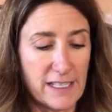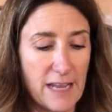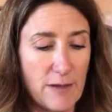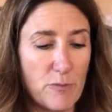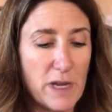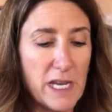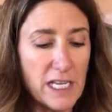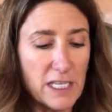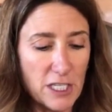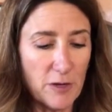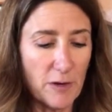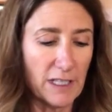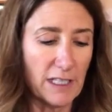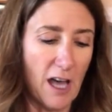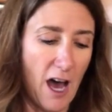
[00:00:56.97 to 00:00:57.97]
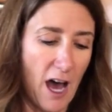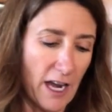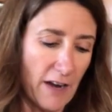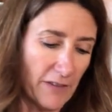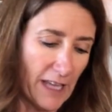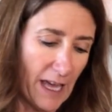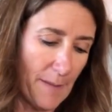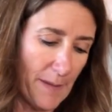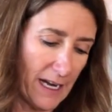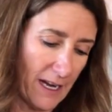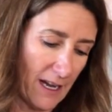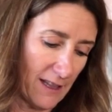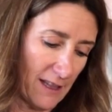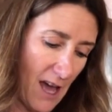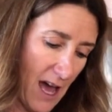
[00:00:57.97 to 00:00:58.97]
And we do a lot of lemon and
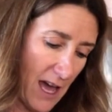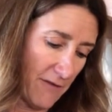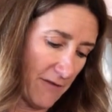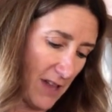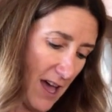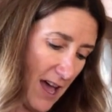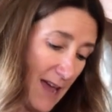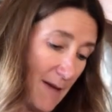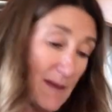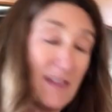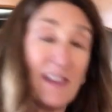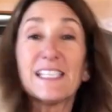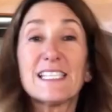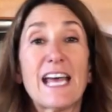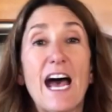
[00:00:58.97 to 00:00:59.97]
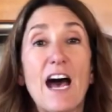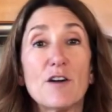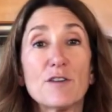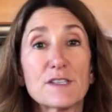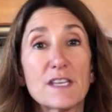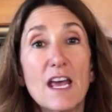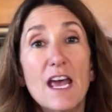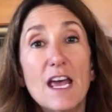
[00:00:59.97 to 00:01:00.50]
a lot of lime in this house